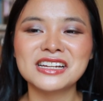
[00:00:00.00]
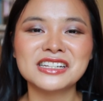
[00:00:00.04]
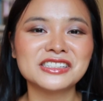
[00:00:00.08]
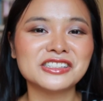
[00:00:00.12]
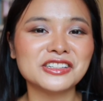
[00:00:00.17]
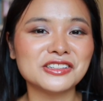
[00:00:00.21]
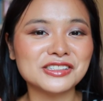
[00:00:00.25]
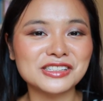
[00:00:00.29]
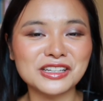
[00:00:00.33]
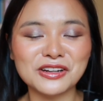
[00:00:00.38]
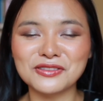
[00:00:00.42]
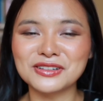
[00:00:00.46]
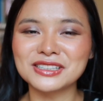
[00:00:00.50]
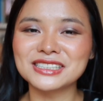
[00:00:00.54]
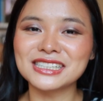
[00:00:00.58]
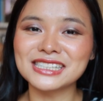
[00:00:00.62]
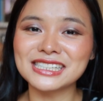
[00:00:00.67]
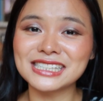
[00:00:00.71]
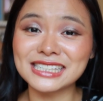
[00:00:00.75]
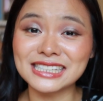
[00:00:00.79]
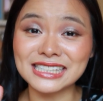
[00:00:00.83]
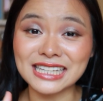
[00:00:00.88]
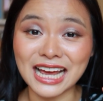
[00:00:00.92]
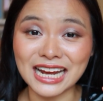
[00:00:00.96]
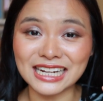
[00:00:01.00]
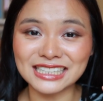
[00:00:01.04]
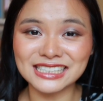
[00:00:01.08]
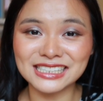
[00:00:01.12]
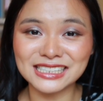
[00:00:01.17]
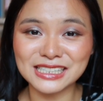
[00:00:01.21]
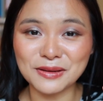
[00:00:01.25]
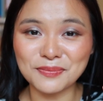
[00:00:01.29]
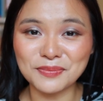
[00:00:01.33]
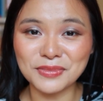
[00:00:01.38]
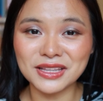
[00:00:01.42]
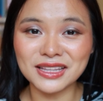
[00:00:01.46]
So someone just
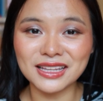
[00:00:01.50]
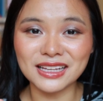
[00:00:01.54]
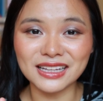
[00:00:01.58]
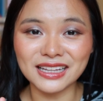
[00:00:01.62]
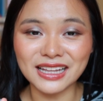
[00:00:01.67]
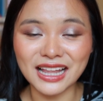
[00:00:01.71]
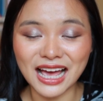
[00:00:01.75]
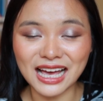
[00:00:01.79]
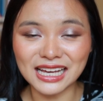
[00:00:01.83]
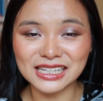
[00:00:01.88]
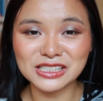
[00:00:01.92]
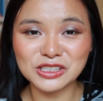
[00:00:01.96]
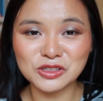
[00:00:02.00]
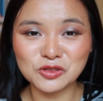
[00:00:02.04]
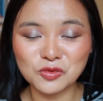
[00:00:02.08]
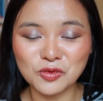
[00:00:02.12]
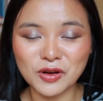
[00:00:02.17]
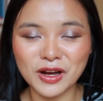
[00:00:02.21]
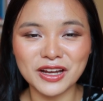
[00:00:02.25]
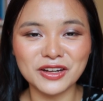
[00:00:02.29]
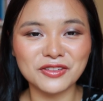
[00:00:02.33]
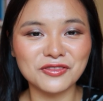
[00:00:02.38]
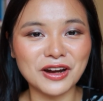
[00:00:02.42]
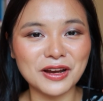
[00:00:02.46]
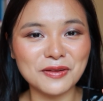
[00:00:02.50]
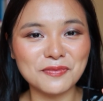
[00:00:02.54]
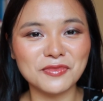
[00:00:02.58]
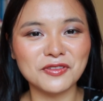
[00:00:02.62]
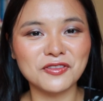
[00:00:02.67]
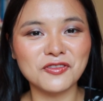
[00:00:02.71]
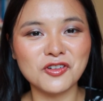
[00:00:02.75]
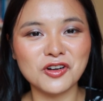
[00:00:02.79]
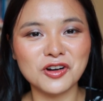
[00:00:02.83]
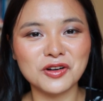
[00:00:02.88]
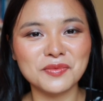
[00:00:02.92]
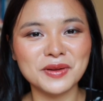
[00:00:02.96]
snatched up the last one right
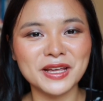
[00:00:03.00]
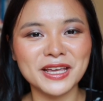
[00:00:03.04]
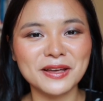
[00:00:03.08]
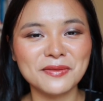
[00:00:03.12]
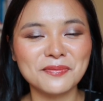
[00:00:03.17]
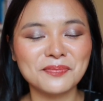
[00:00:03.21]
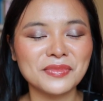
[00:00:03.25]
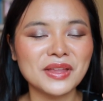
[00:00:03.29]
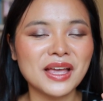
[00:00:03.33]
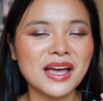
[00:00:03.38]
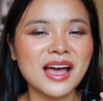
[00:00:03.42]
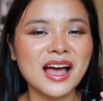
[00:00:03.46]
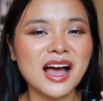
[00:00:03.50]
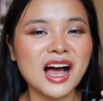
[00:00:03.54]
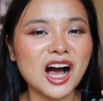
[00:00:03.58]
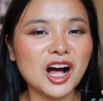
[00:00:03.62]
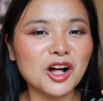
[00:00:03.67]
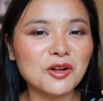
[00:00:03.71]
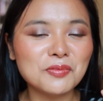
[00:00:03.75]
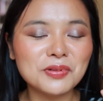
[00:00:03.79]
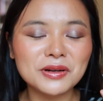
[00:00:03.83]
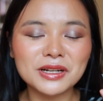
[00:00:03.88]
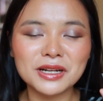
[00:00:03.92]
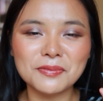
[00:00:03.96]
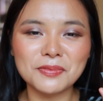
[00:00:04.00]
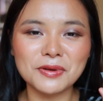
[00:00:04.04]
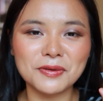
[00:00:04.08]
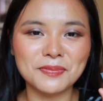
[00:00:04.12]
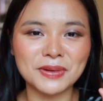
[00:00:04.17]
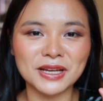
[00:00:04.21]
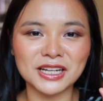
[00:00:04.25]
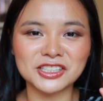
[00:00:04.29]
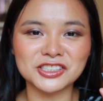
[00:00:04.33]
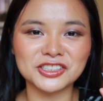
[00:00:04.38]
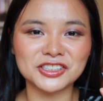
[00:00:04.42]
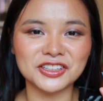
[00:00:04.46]
before me. I'll put up a
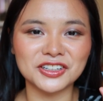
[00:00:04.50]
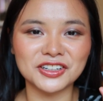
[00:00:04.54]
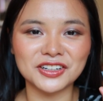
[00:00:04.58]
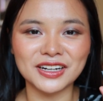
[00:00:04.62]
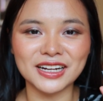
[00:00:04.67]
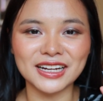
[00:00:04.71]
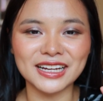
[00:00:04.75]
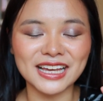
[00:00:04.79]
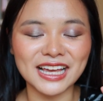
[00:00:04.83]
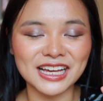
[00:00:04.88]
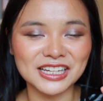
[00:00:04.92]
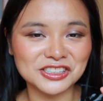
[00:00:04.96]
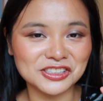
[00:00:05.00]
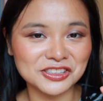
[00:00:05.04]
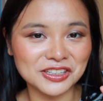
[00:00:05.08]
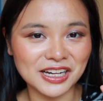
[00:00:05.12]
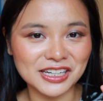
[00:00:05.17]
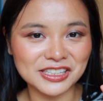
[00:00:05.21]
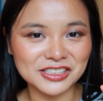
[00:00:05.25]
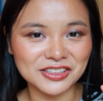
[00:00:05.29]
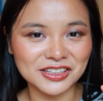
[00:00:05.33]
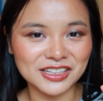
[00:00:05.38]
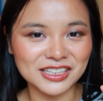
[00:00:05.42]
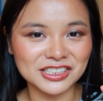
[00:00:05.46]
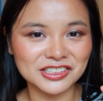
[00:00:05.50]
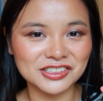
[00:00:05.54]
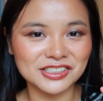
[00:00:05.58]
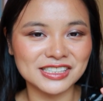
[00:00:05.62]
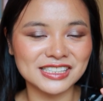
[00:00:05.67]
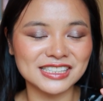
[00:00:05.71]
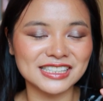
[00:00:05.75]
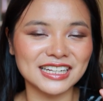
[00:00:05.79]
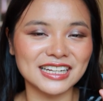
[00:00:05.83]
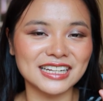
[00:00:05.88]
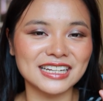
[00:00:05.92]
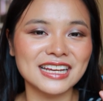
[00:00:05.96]
picture in case you guys are
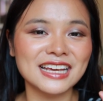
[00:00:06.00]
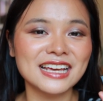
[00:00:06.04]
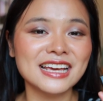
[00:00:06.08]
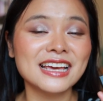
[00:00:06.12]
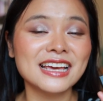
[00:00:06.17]
interested.